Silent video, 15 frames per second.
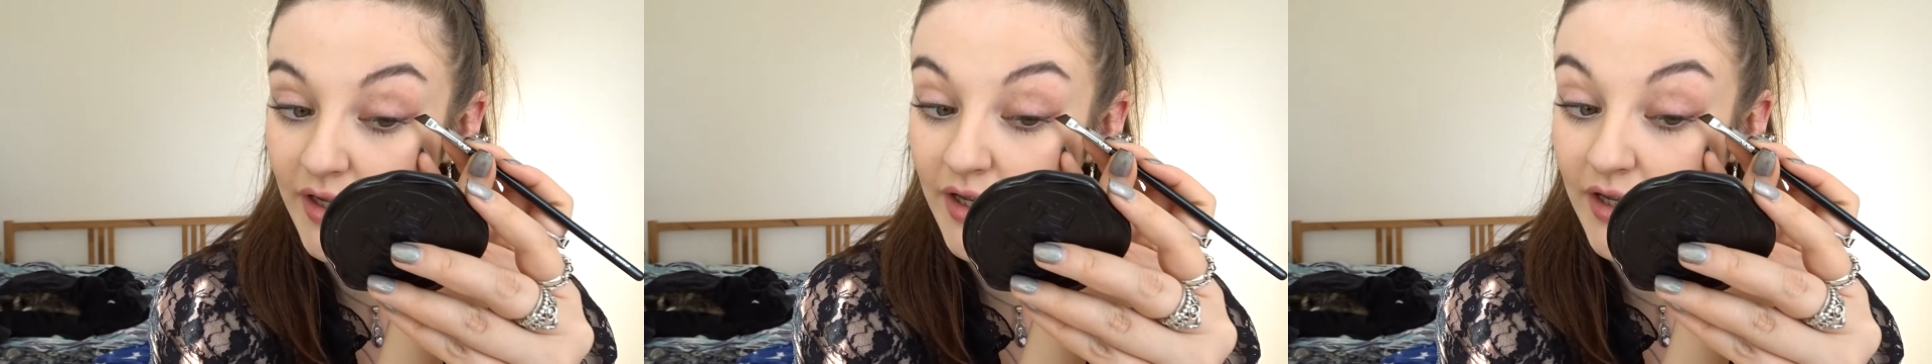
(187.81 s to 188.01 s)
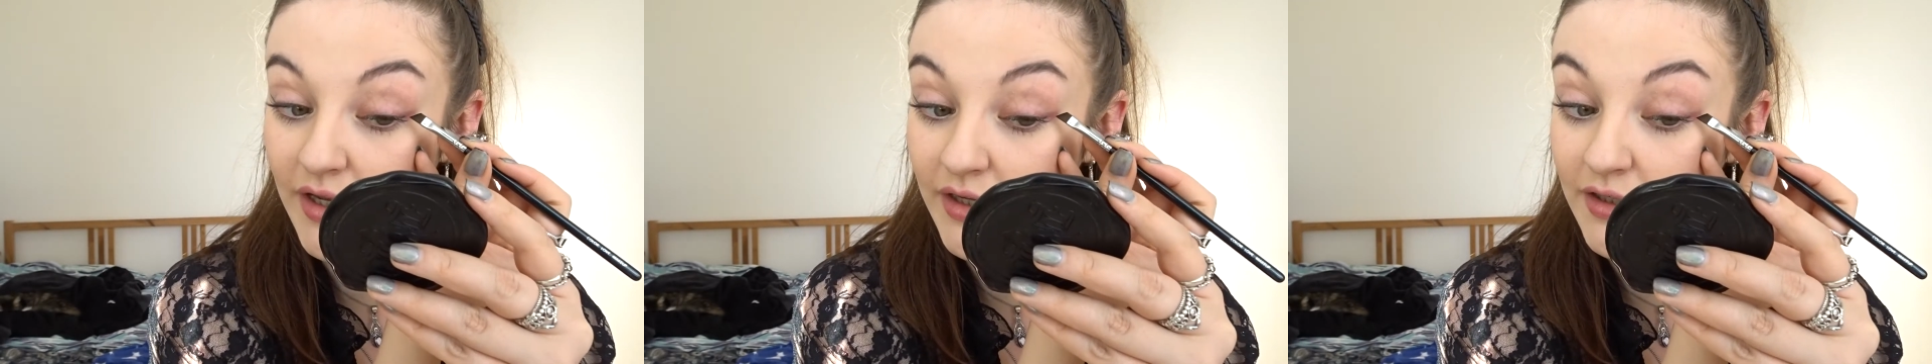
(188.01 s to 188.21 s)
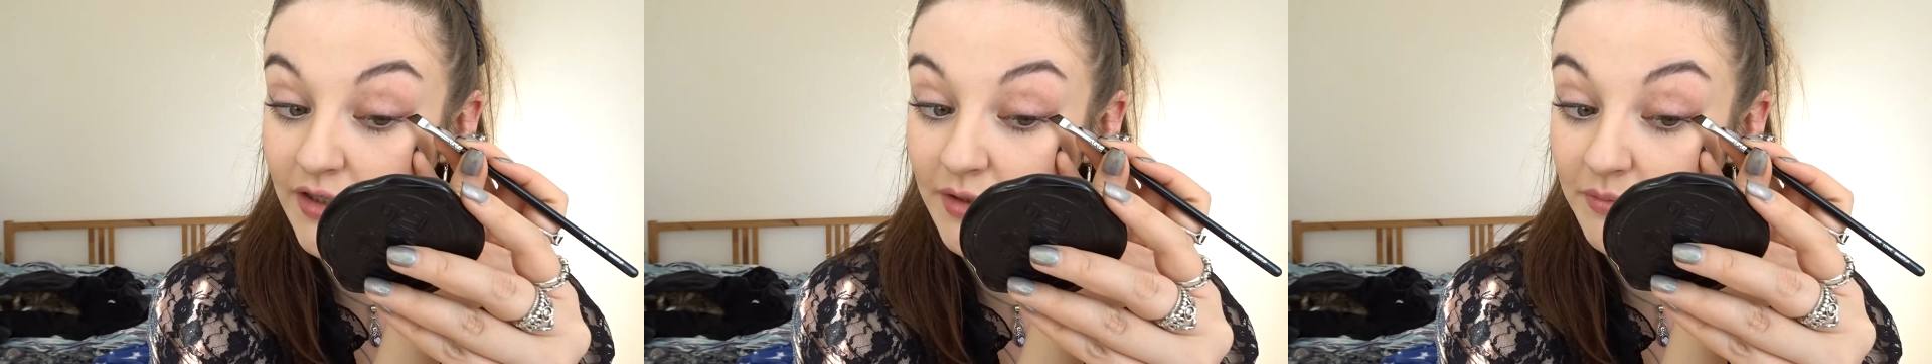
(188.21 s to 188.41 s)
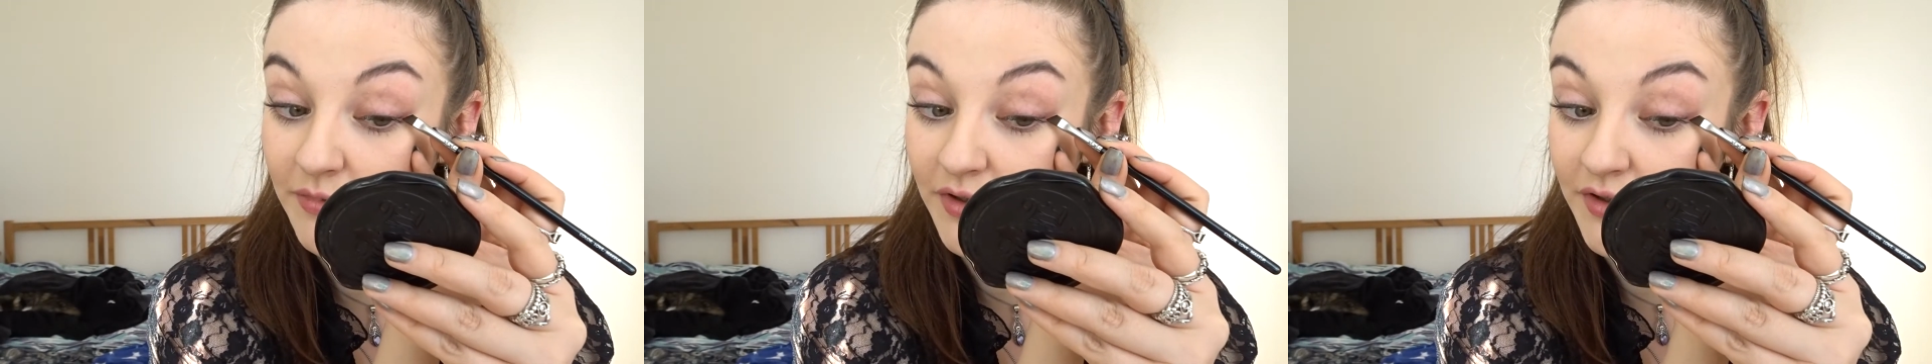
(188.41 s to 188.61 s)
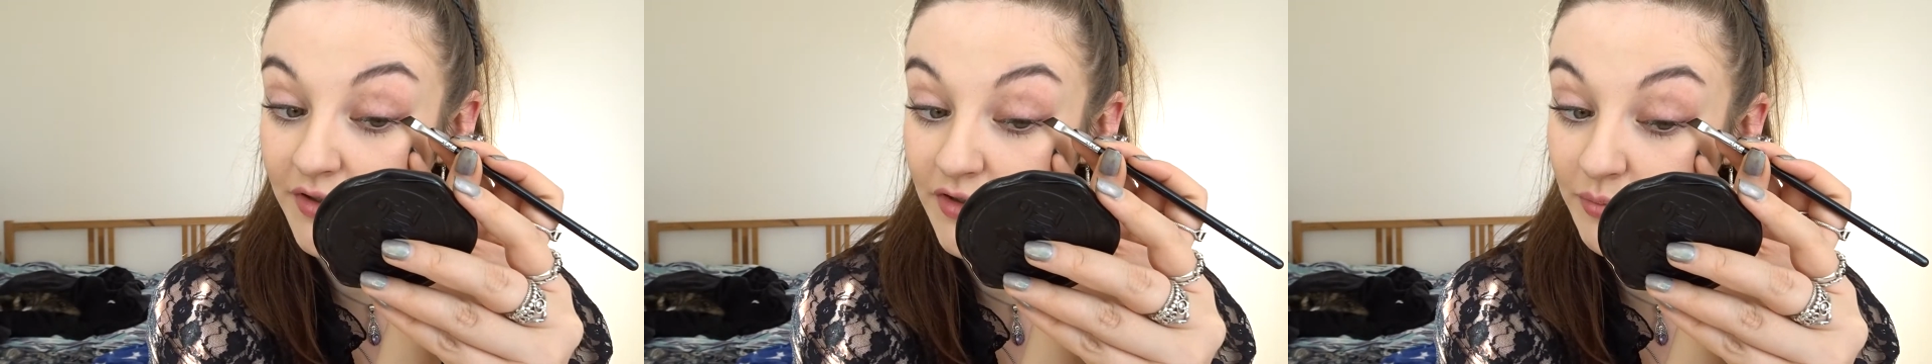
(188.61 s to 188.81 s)
And I'm
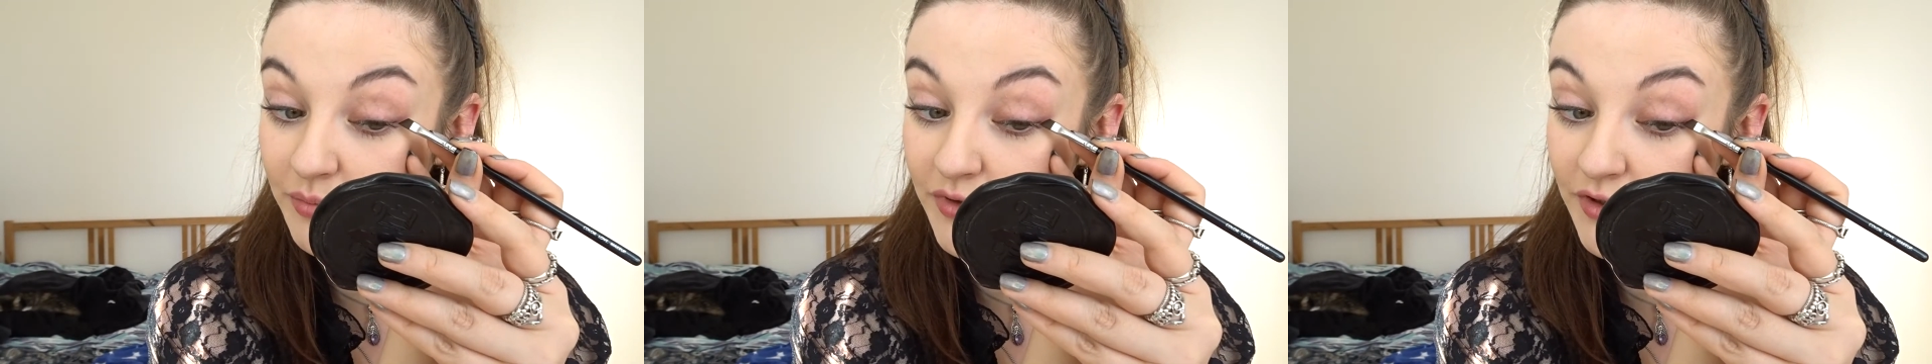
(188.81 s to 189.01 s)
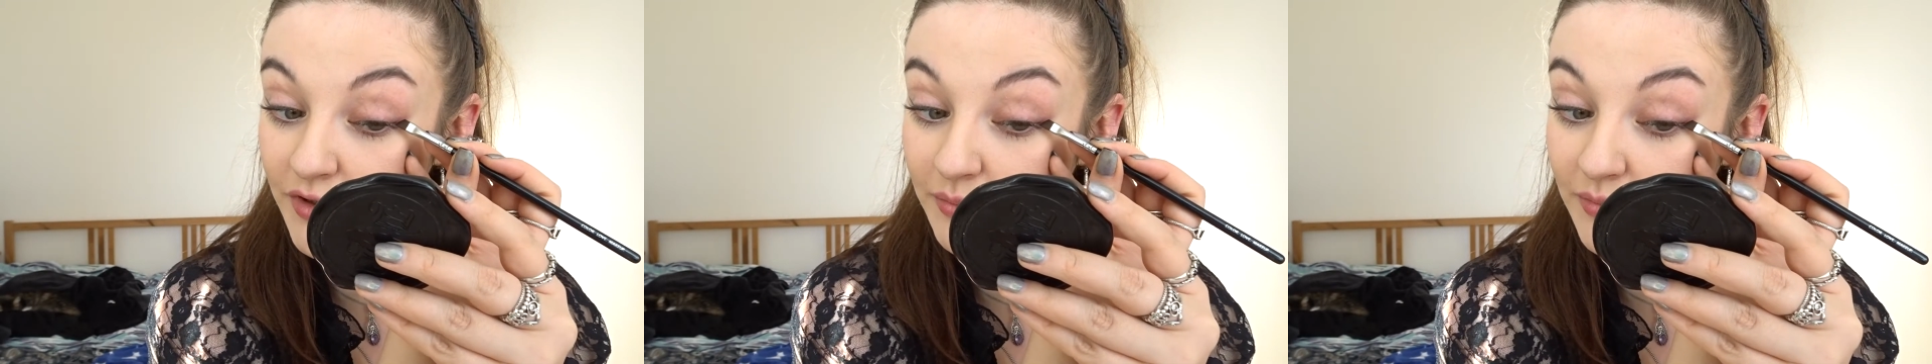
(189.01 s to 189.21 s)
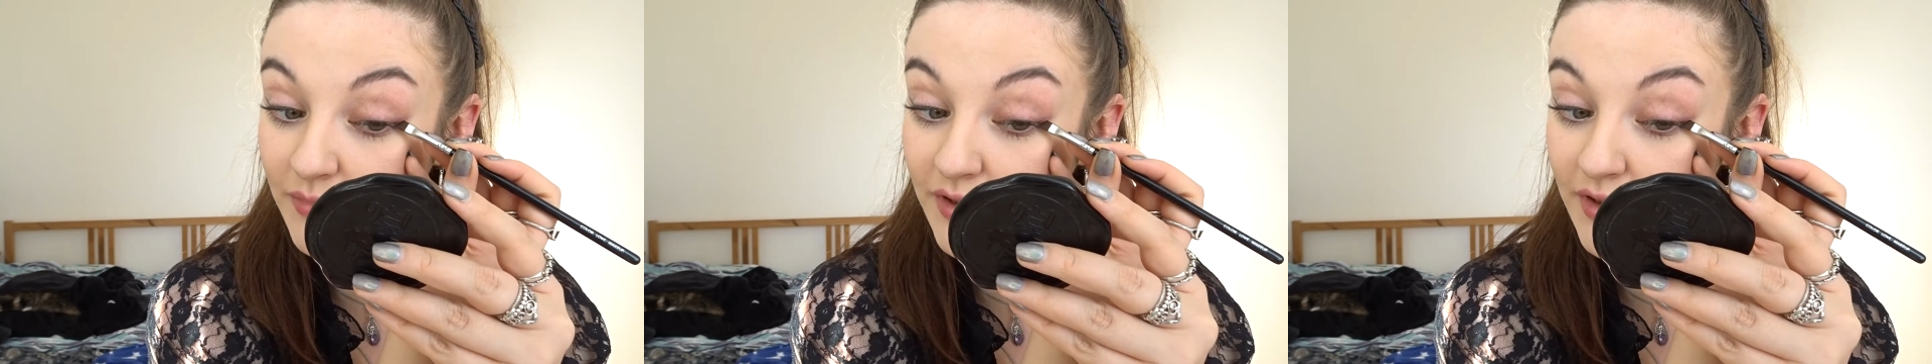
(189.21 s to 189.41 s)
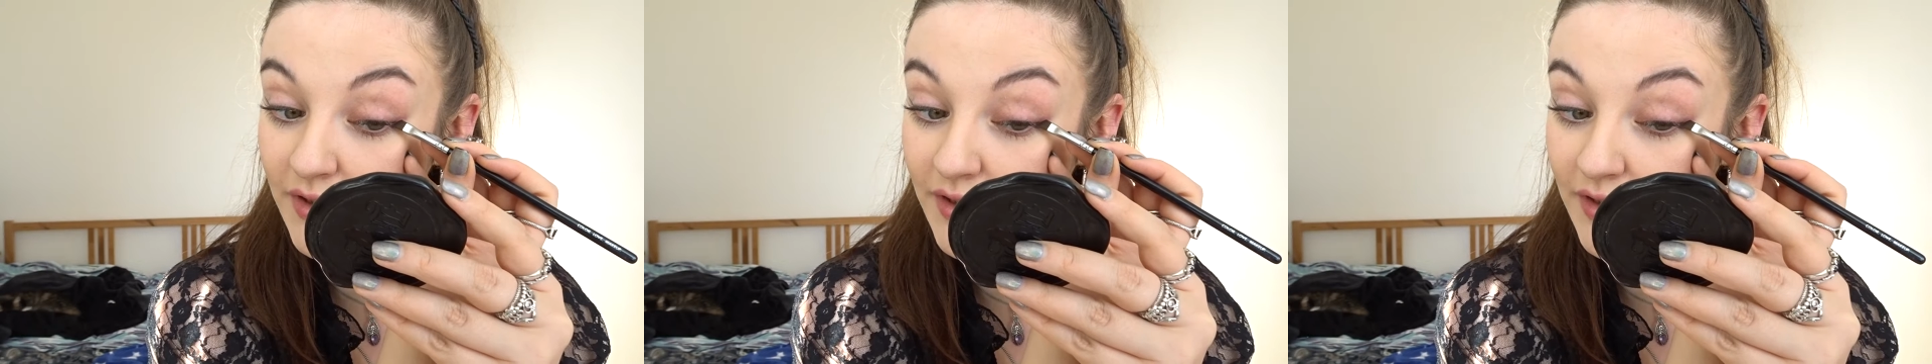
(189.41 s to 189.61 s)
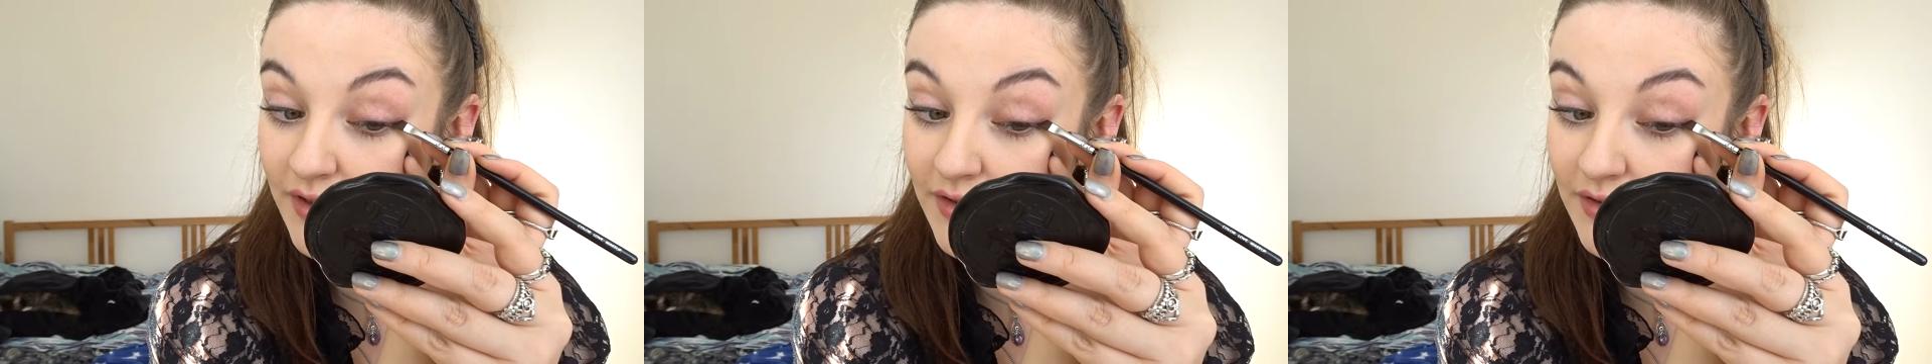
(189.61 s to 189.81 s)
going to put
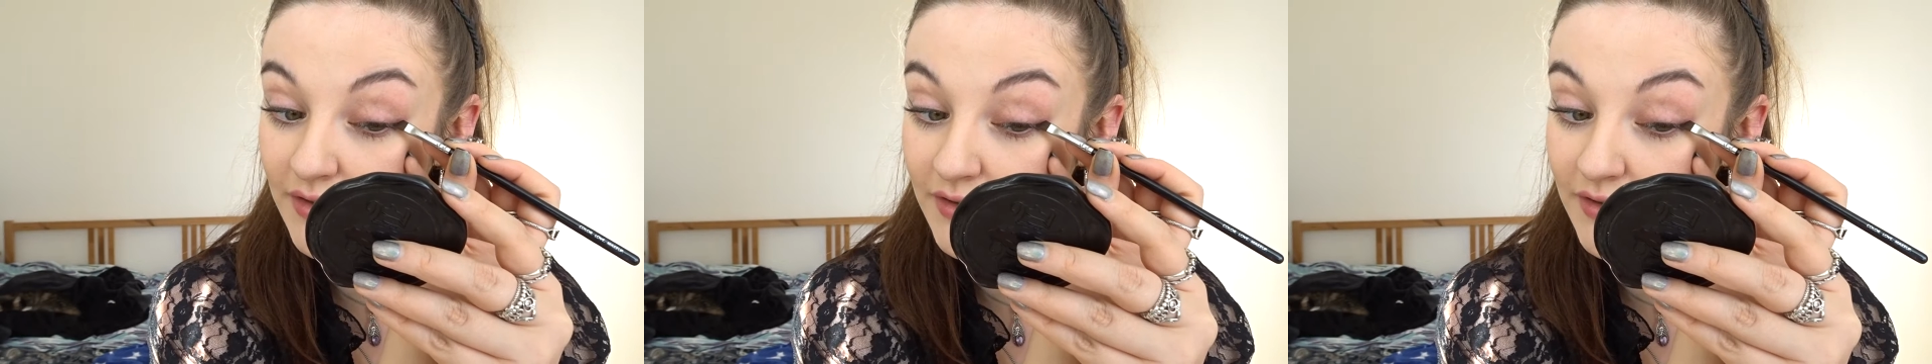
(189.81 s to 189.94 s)
my